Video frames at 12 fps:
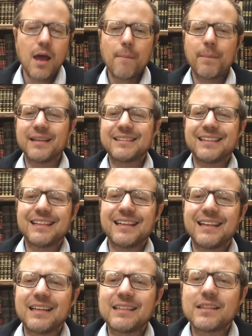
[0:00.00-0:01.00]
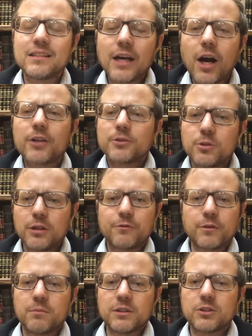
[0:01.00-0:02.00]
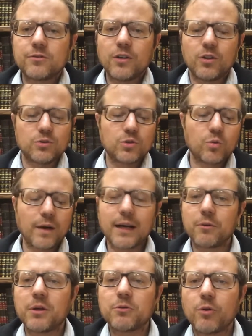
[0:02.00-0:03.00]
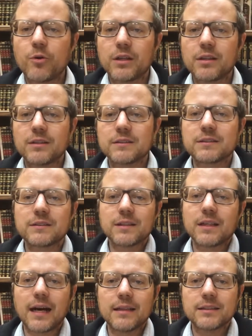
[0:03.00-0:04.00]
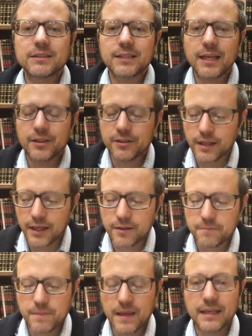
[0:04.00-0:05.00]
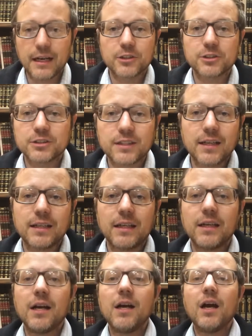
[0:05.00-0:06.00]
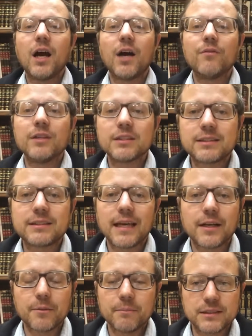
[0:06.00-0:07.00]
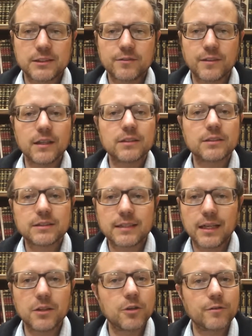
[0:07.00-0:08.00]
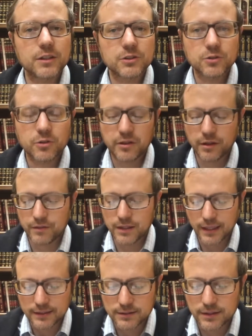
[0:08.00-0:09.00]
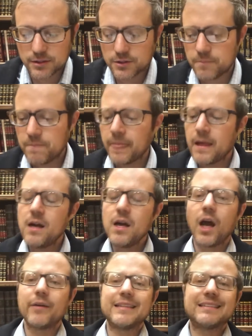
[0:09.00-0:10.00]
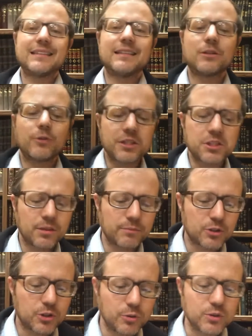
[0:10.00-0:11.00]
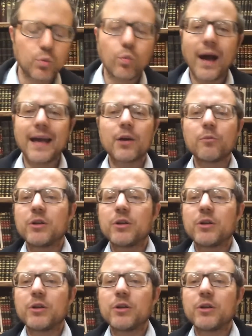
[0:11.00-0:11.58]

but they are two different mitzvot. So why are we quoting this on the Seder night in our study of the Seder mitzvah to tell over the story of the Exodus? All right, question number two is, why are we